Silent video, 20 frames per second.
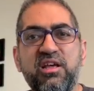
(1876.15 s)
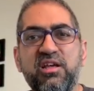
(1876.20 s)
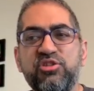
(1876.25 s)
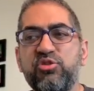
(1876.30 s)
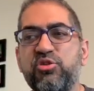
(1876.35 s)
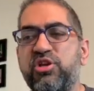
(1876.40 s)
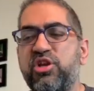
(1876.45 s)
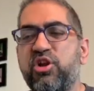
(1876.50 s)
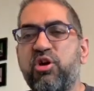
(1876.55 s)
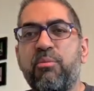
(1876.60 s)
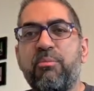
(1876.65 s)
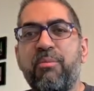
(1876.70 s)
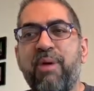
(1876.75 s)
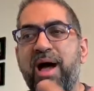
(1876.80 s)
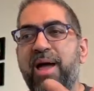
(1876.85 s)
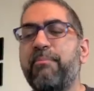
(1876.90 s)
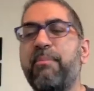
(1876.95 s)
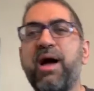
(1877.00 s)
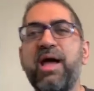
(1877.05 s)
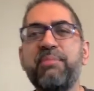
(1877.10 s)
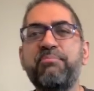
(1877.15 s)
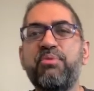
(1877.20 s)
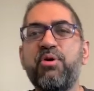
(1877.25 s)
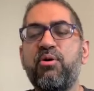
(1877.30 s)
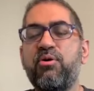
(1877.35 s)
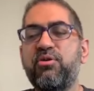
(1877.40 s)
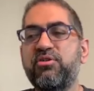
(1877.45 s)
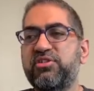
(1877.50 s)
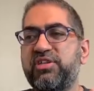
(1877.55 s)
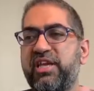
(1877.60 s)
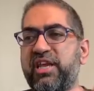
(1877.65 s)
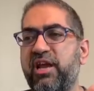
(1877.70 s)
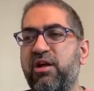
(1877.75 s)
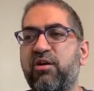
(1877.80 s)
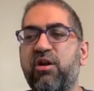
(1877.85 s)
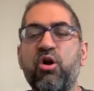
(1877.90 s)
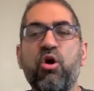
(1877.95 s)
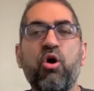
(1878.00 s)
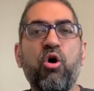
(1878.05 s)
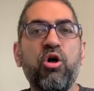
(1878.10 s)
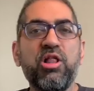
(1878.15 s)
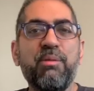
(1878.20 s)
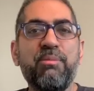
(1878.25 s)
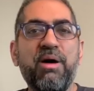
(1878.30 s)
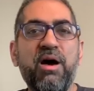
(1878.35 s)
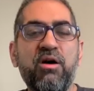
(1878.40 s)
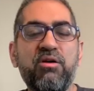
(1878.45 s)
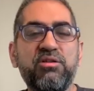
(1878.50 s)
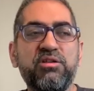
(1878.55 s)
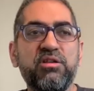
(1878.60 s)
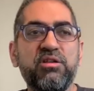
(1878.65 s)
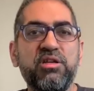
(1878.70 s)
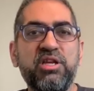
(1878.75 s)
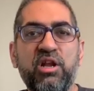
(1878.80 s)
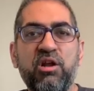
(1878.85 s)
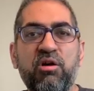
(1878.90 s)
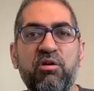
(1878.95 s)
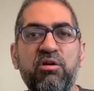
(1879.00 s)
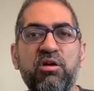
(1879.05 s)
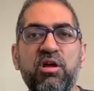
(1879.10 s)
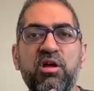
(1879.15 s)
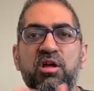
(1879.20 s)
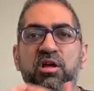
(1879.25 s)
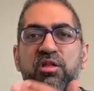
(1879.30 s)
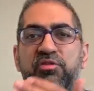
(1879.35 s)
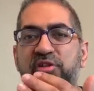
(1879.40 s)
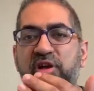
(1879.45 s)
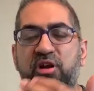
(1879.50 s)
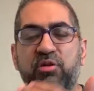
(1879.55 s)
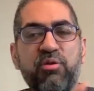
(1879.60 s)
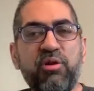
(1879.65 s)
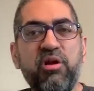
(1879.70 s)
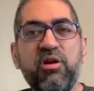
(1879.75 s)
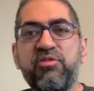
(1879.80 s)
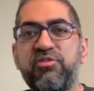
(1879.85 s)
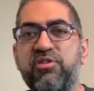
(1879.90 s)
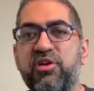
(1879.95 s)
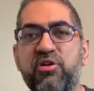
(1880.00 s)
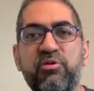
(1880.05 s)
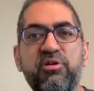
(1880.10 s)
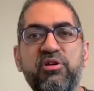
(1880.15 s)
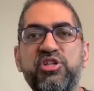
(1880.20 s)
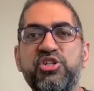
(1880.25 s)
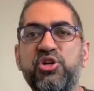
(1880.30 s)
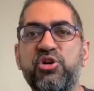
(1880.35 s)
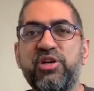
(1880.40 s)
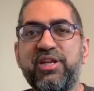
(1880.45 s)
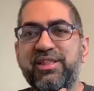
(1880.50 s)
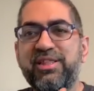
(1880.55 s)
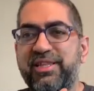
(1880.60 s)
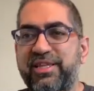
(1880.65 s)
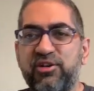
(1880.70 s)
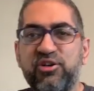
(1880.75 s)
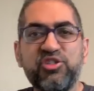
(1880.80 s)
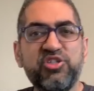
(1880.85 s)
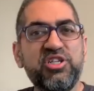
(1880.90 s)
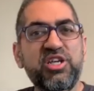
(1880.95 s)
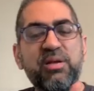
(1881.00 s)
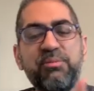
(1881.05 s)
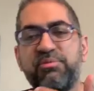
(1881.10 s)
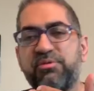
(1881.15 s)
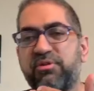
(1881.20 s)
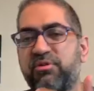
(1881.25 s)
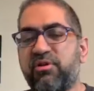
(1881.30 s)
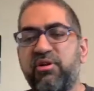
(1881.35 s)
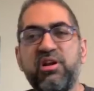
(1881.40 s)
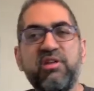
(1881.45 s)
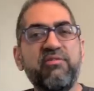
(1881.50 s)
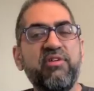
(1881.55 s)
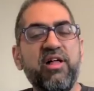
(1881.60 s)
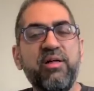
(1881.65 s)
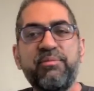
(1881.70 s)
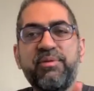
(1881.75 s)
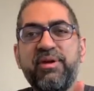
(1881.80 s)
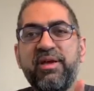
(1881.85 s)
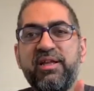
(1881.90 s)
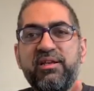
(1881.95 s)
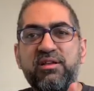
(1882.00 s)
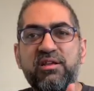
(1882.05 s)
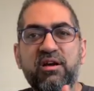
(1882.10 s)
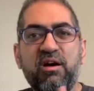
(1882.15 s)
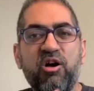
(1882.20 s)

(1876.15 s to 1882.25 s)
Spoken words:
So my posts here are all about the career journey, leadership, career development,